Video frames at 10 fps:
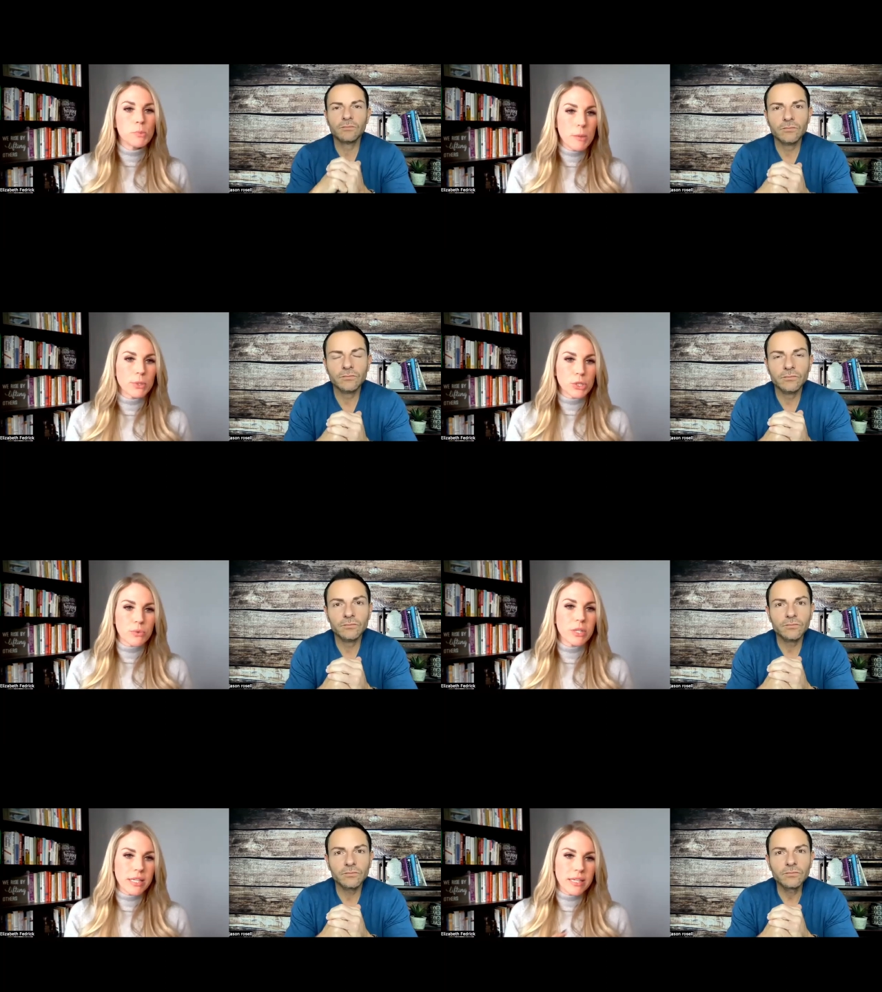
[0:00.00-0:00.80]
Speaker 1: people to
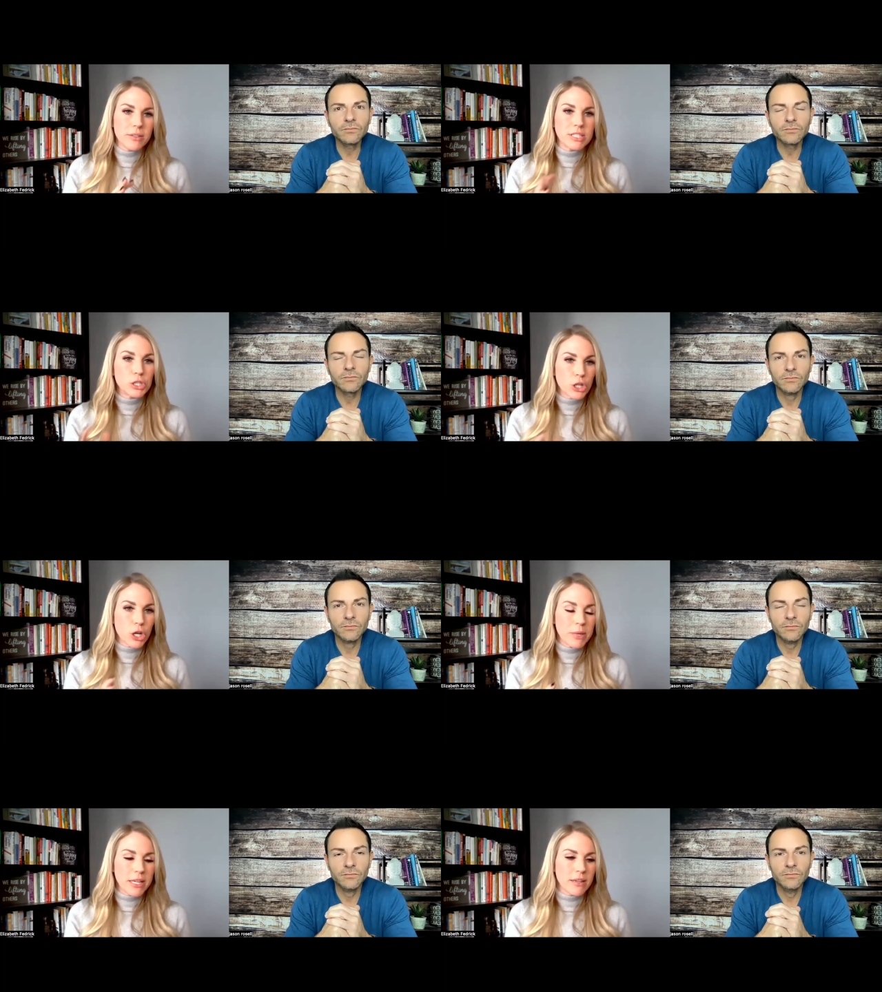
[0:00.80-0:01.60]
really
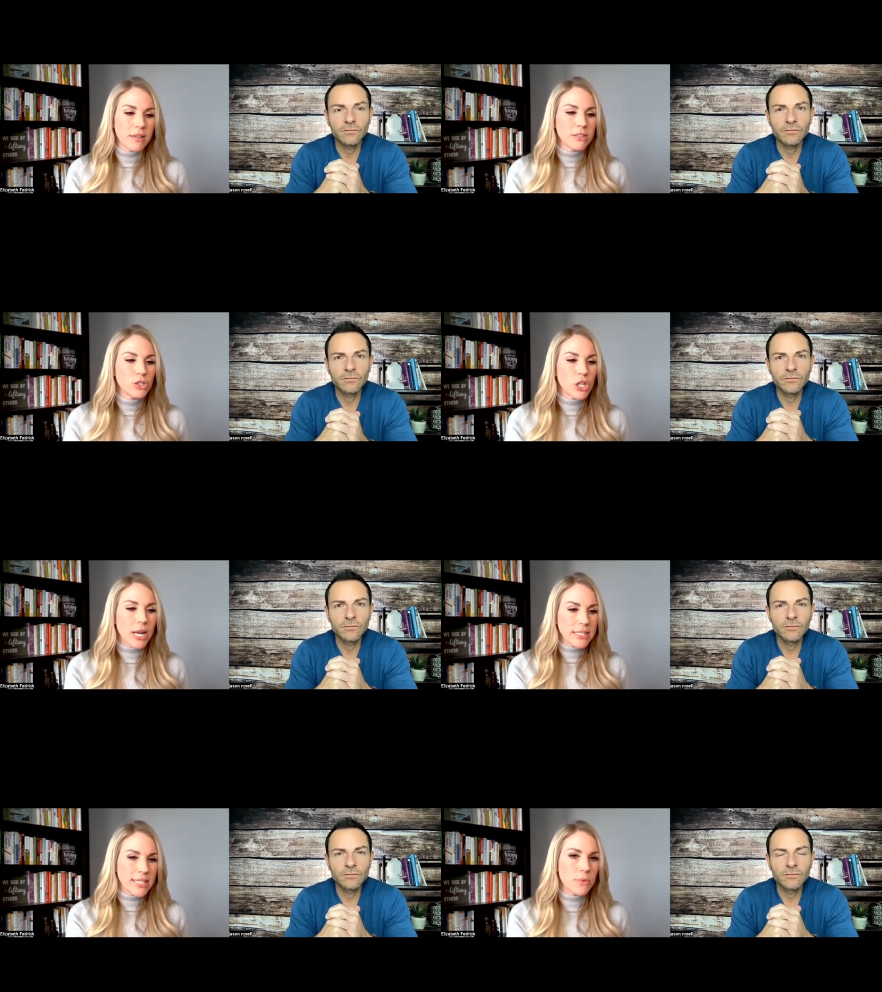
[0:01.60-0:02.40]
determine should
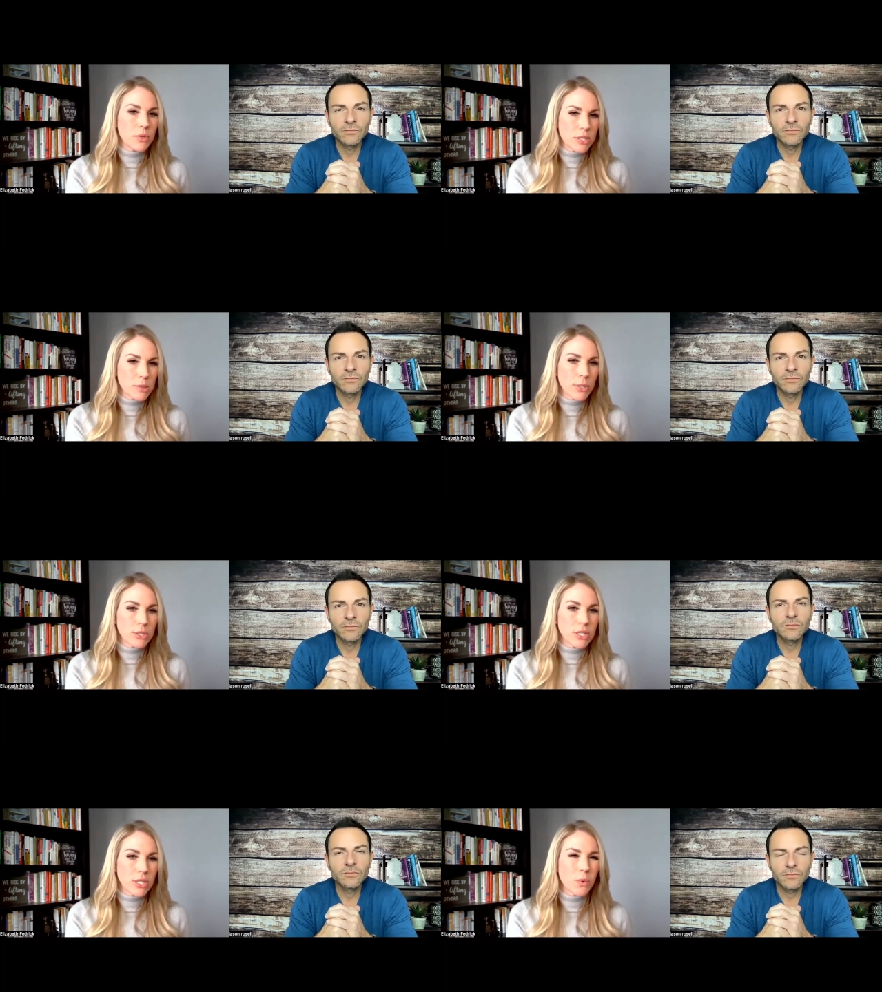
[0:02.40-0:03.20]
I stay with this
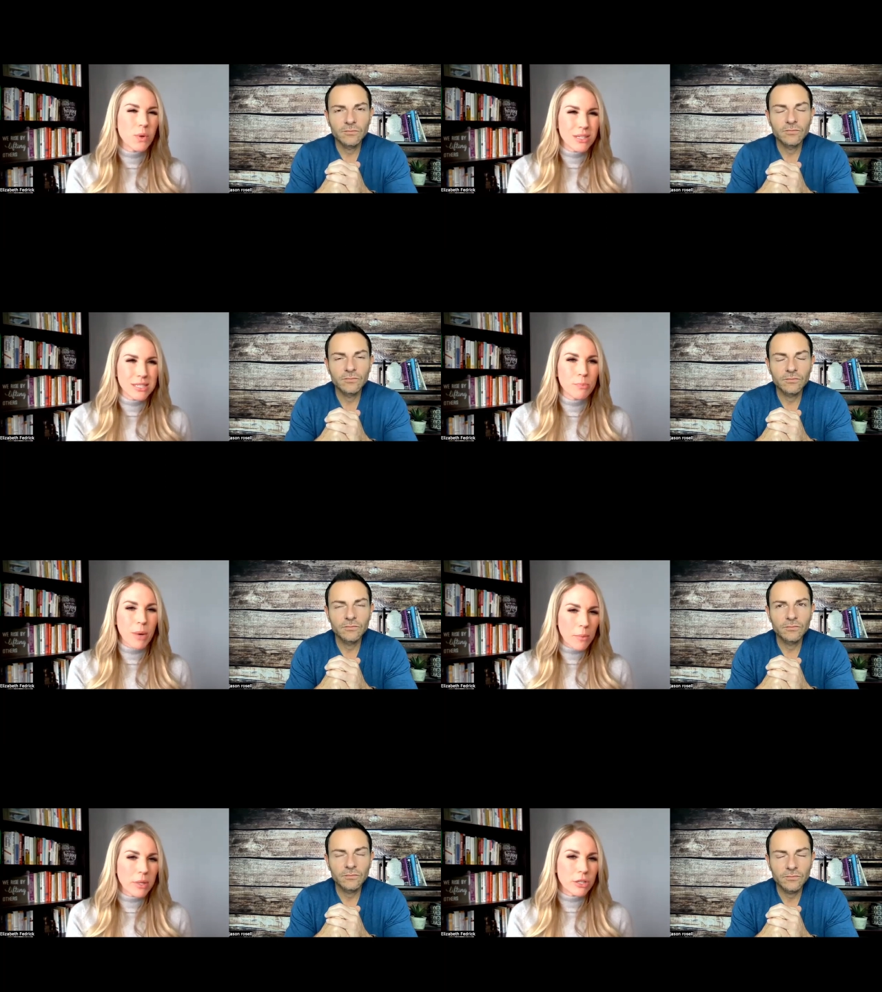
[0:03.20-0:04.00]
person or is it
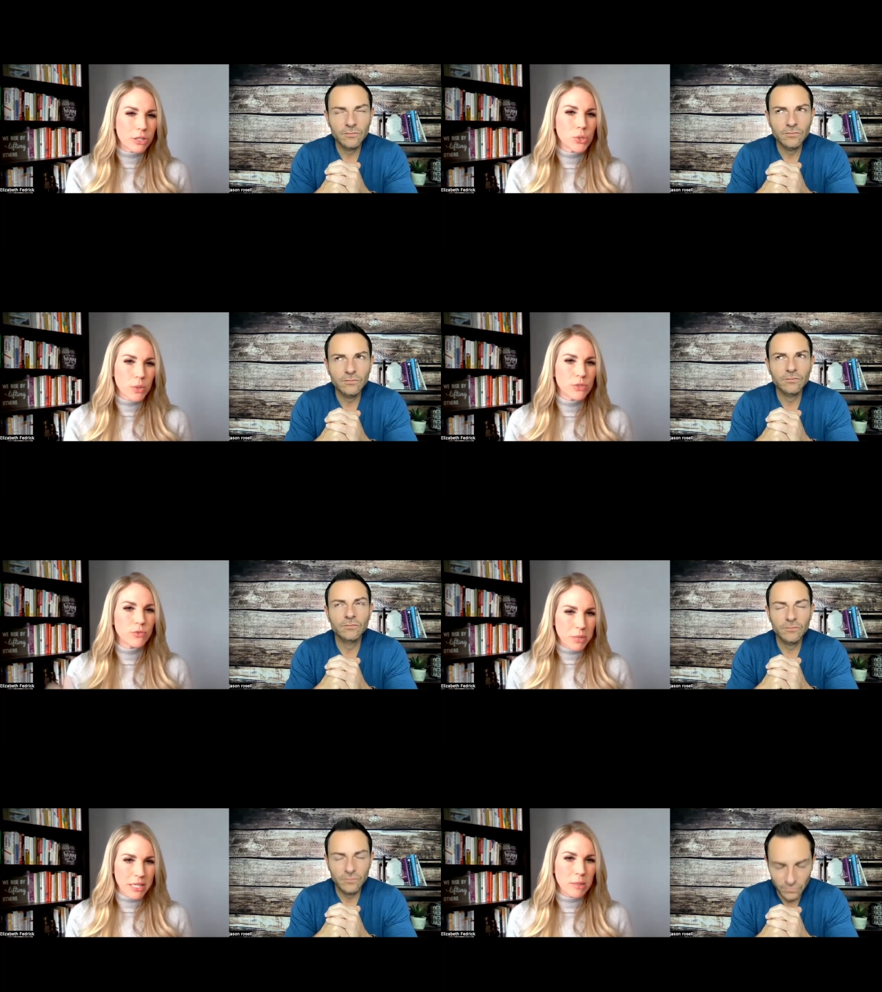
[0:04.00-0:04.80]
probably a good choice
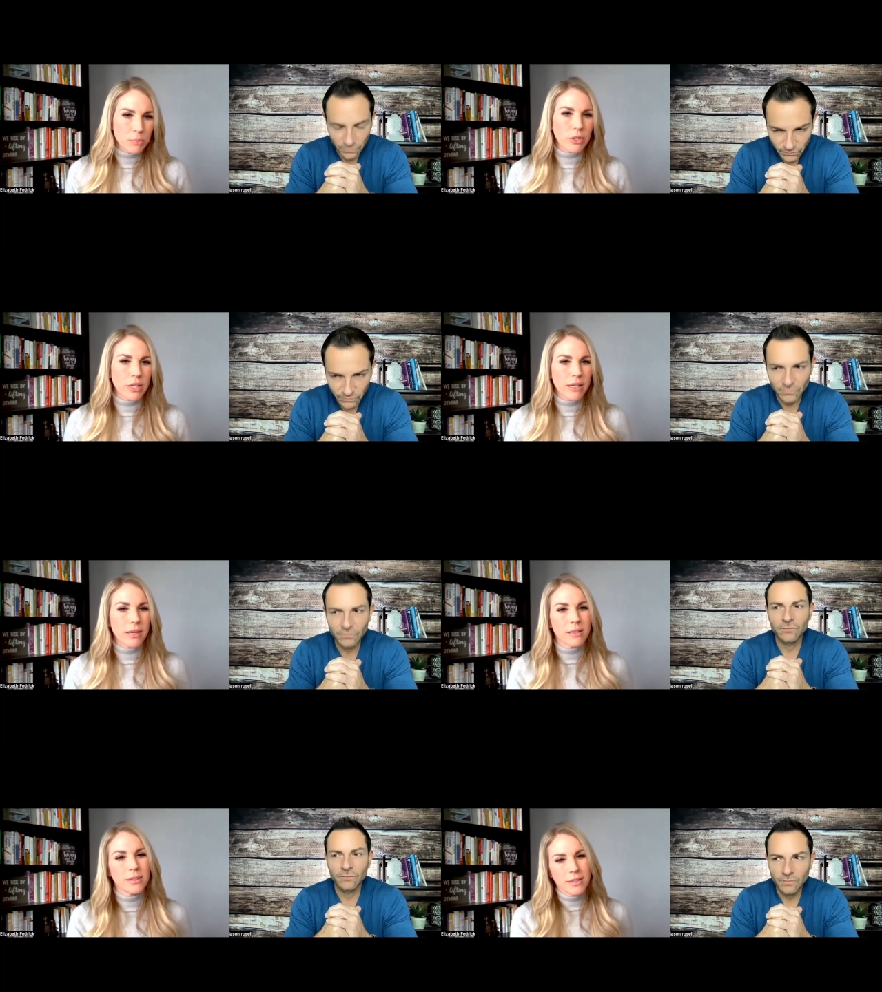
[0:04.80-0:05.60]
for me to keep looking?
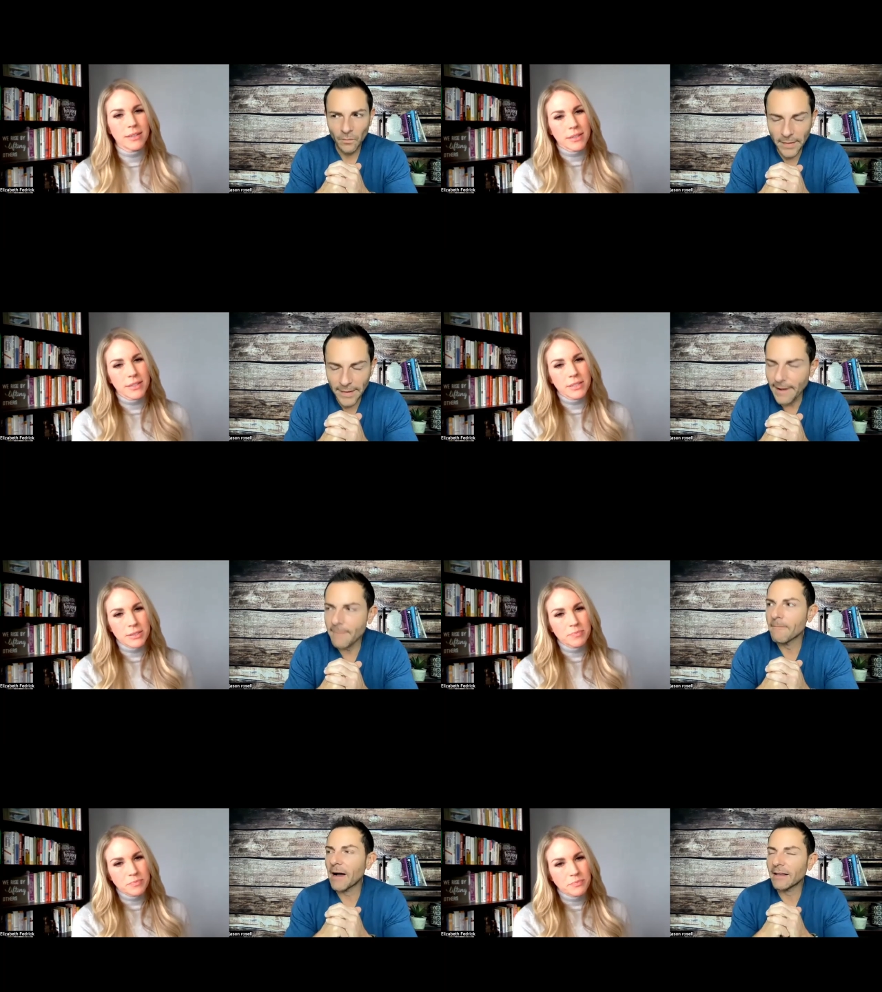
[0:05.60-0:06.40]
Speaker 2: Yeah,
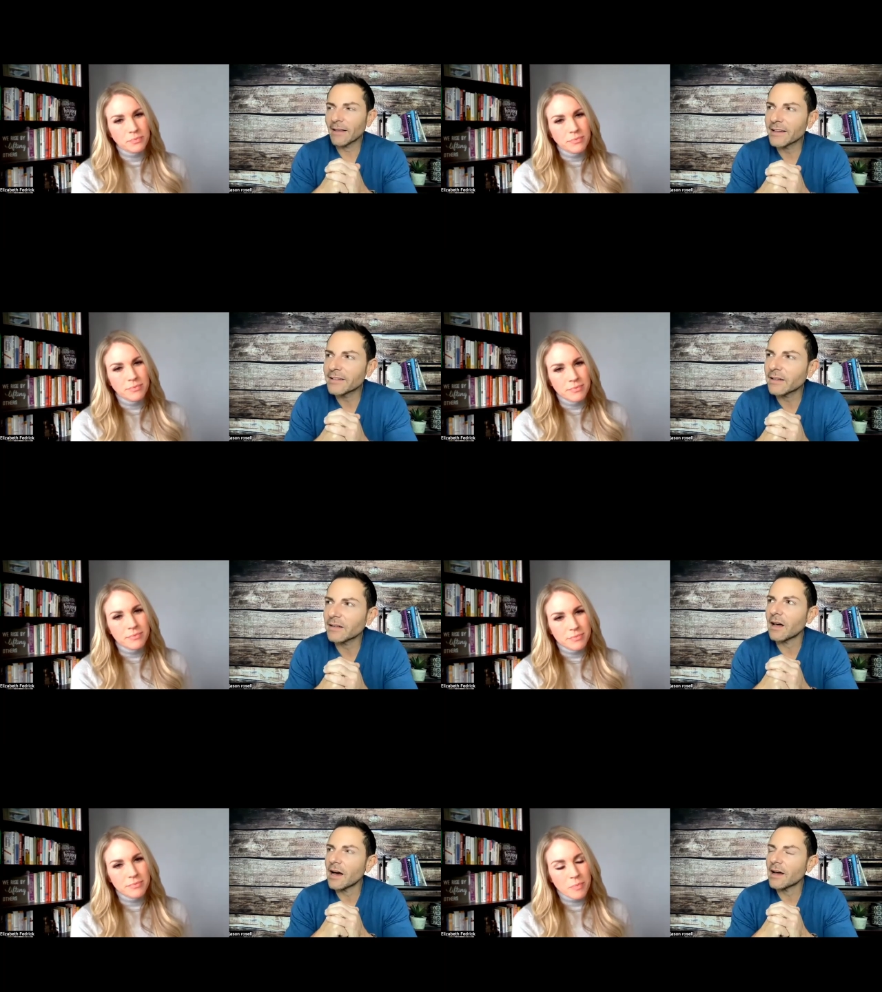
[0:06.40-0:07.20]
I like that a
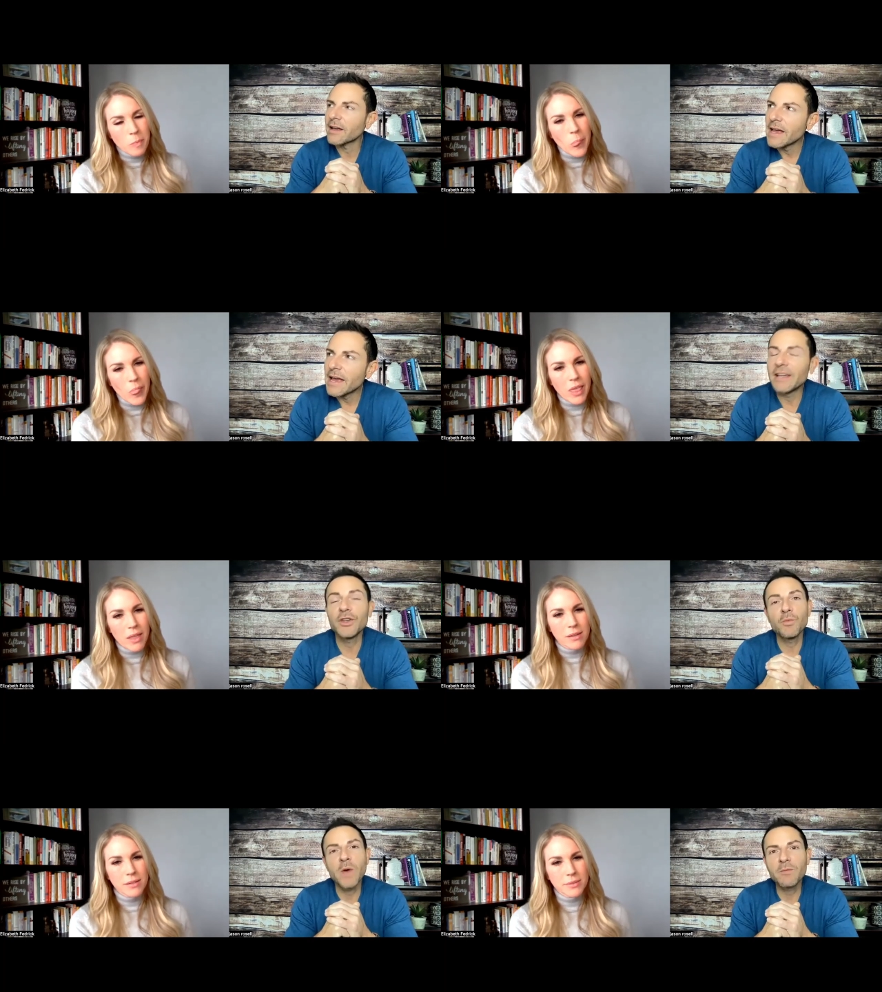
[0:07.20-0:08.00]
lot. And
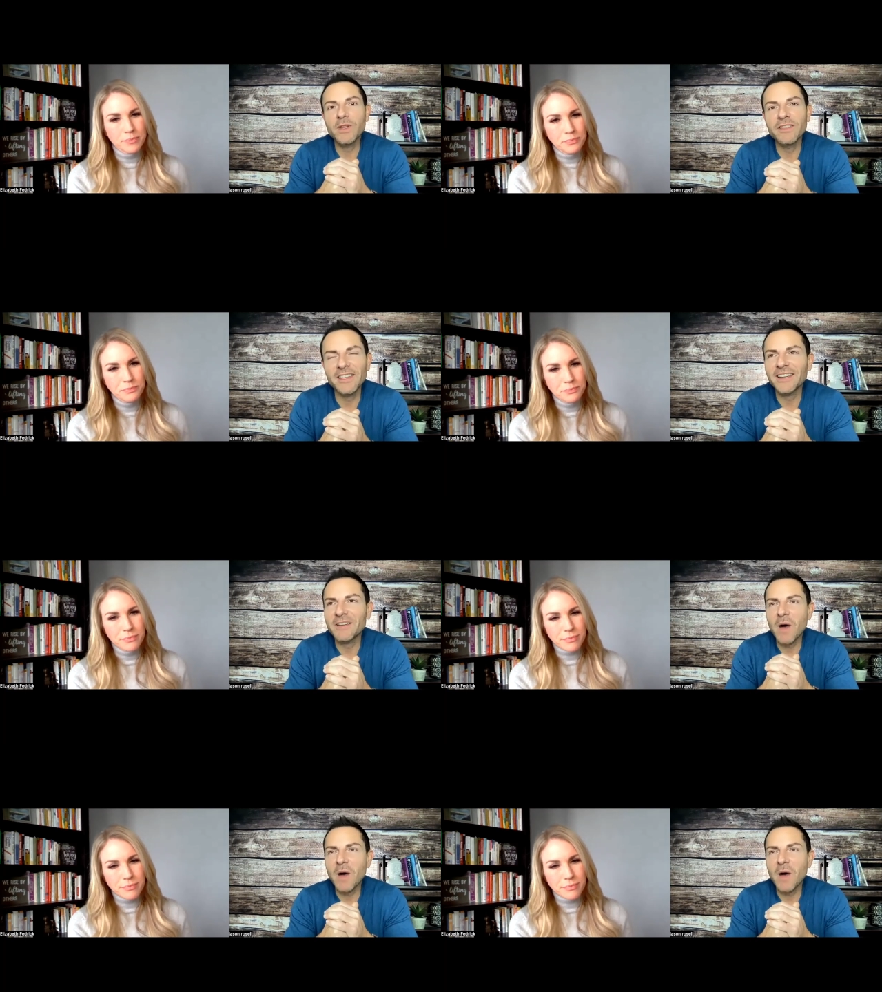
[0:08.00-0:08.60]
you made me think,